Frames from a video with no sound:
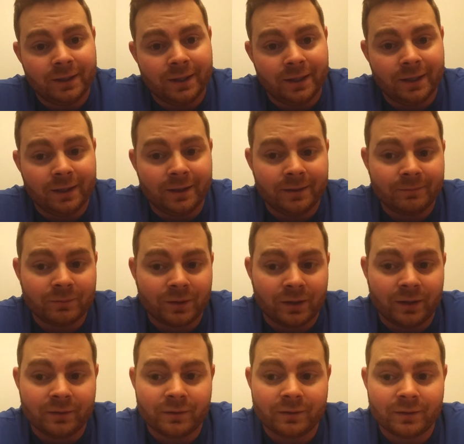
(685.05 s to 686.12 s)

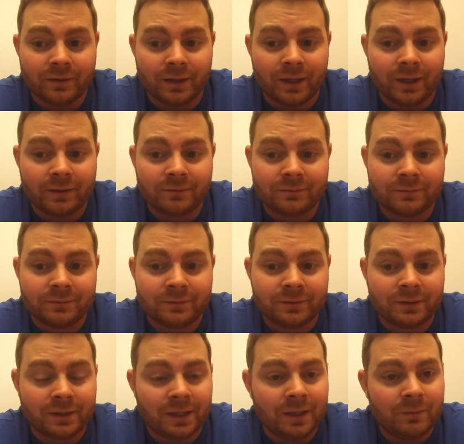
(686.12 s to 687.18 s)
Other than that,
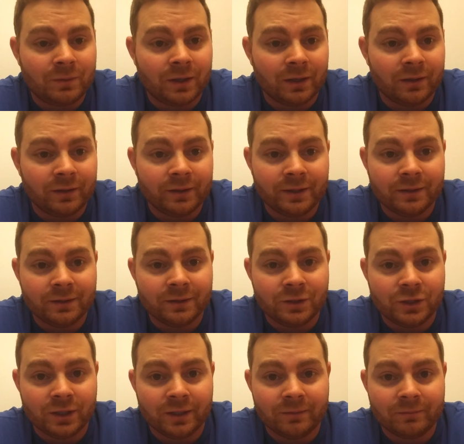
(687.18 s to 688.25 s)
keep killing it in the
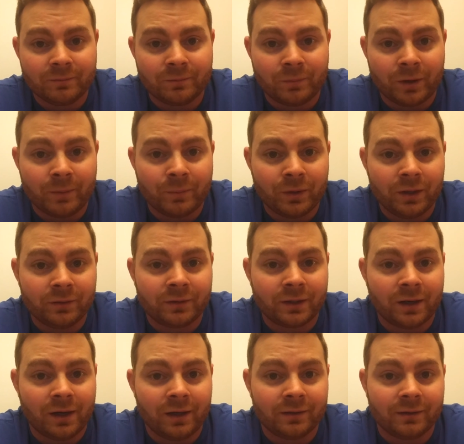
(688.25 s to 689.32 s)
gym, pumping out
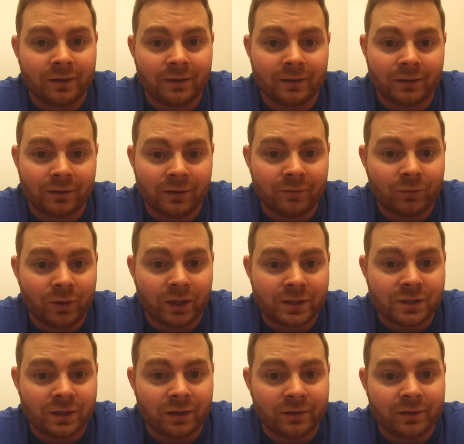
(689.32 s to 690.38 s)
the content. I love
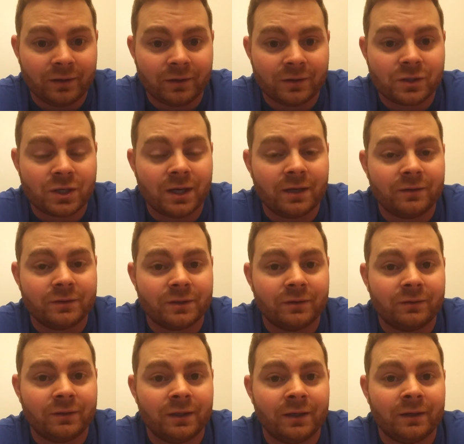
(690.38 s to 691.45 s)
watching all the other channels
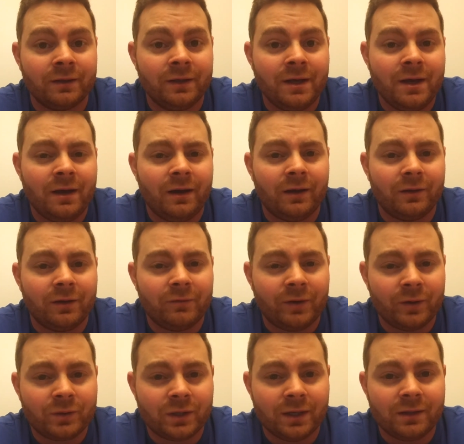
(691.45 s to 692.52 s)
out there. I love
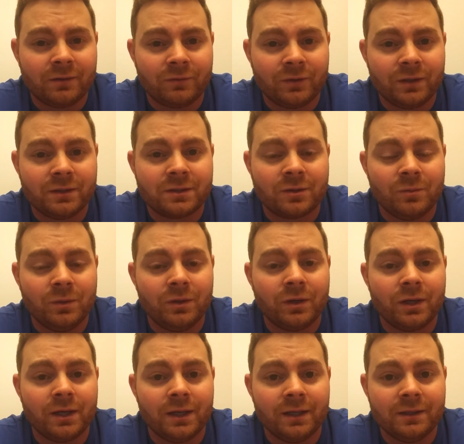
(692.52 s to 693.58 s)
how tight the fitness
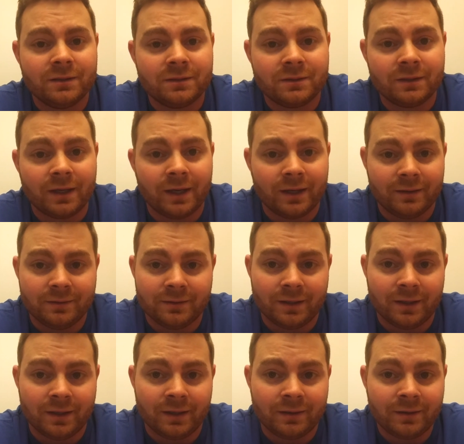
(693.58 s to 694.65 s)
community is, and
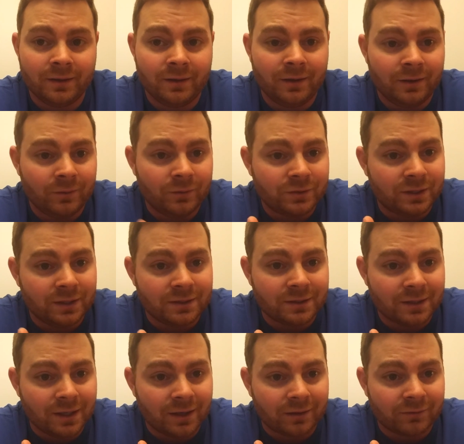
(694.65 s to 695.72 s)
we'll see you
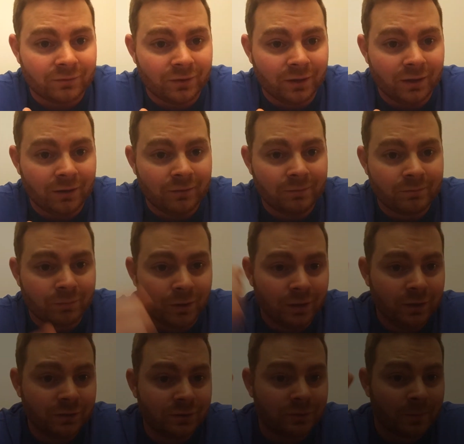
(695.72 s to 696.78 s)
in the next video.
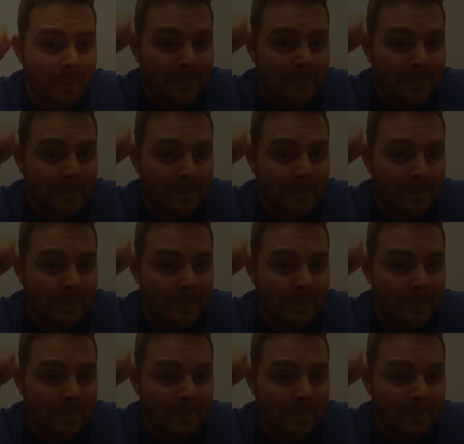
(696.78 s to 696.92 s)
Peace.